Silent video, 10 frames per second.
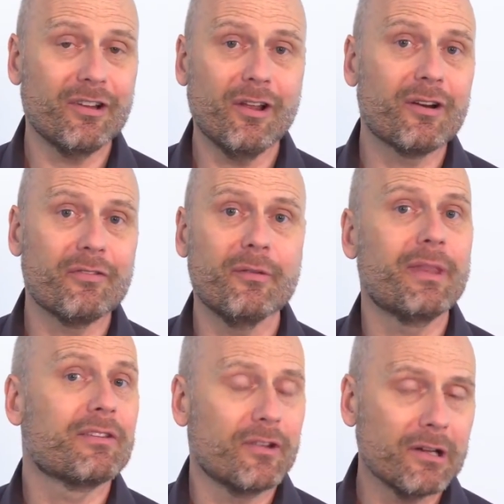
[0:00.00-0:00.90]
a lot of them.
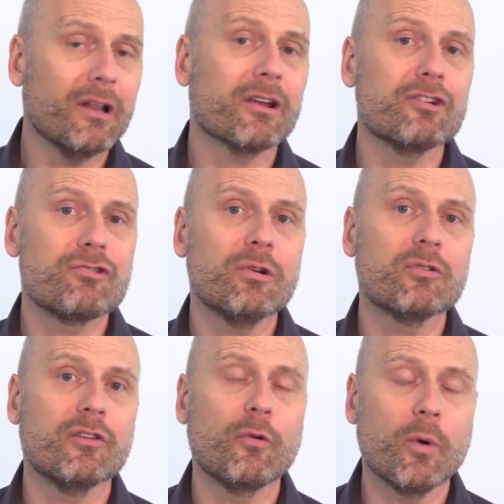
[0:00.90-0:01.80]
There's not a lot of
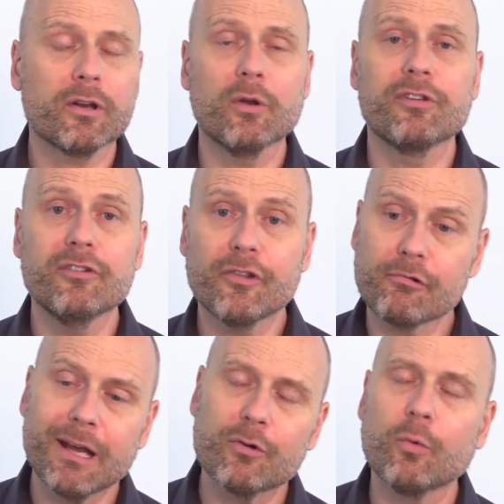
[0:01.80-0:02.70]
controls over what goes into the
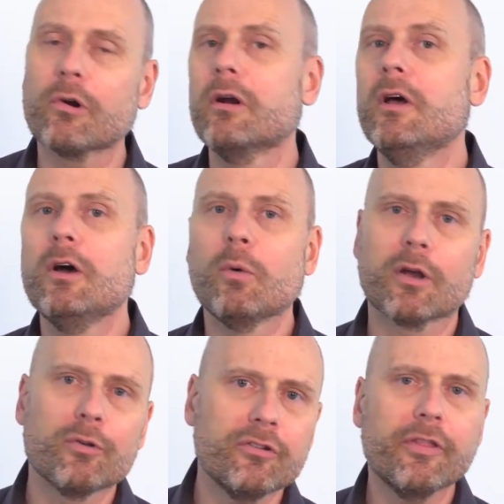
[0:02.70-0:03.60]
groundwater, what
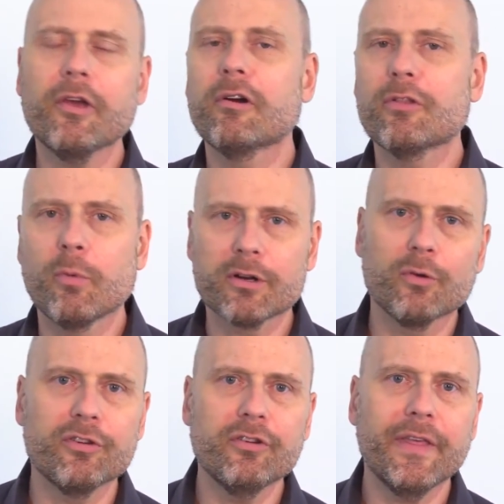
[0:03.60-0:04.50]
goes into the earth, what
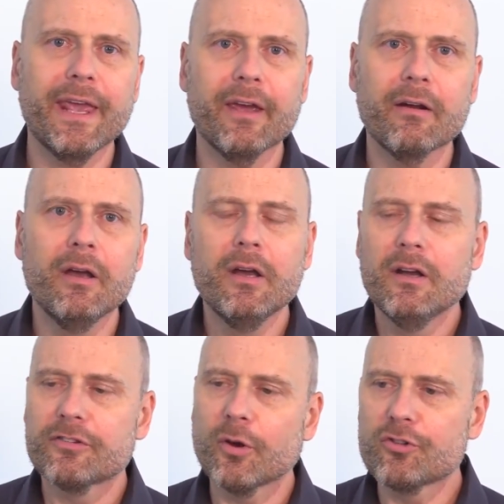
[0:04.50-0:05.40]
goes into the air.
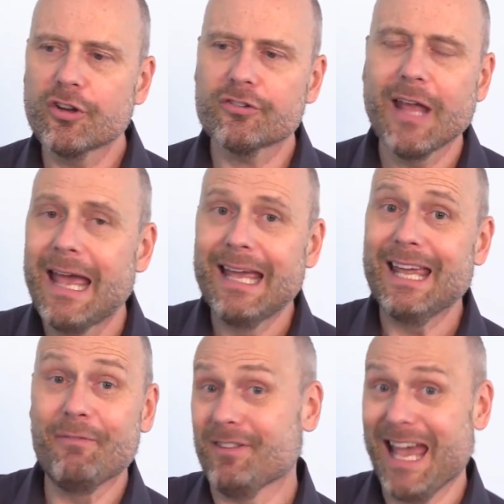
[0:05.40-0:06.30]
So just
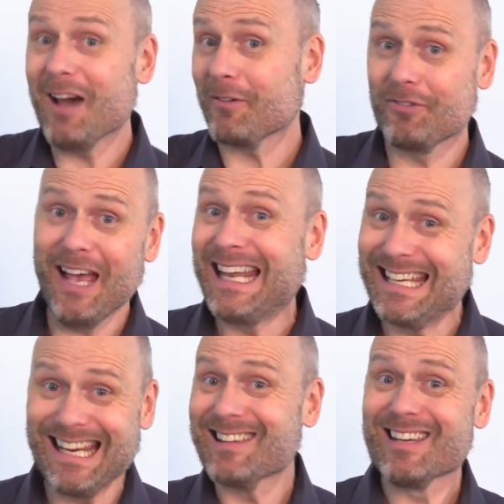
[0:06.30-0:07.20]
if it's out of sight,
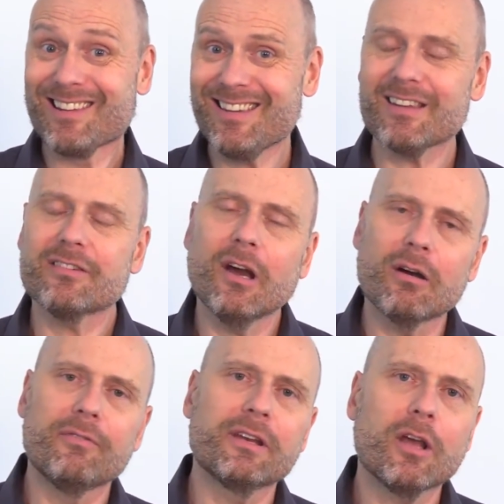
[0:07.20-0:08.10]
it doesn't exist. No,
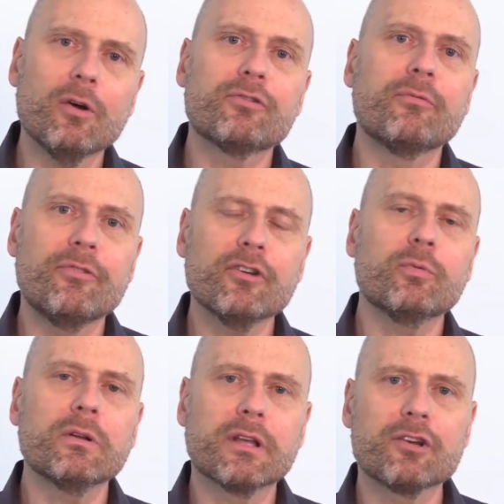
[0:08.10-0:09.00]
if it goes from first
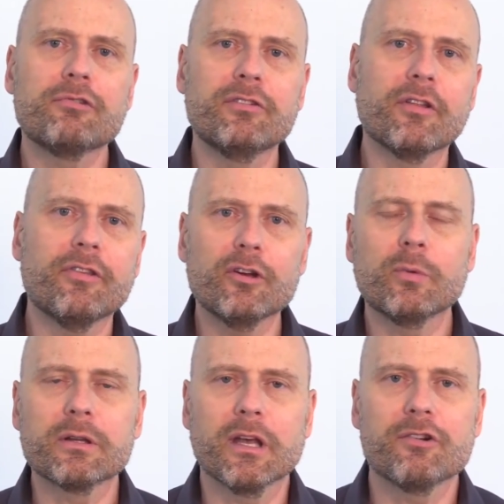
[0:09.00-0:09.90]
world countries to third
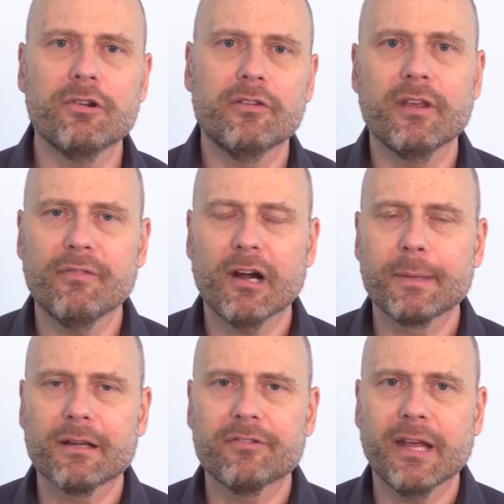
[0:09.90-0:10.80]
world countries, the
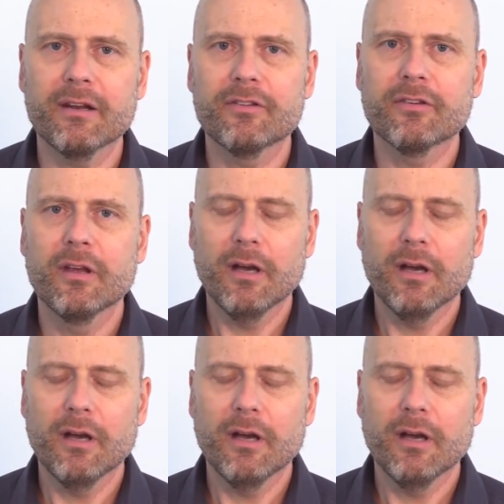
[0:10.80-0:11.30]
environmental standards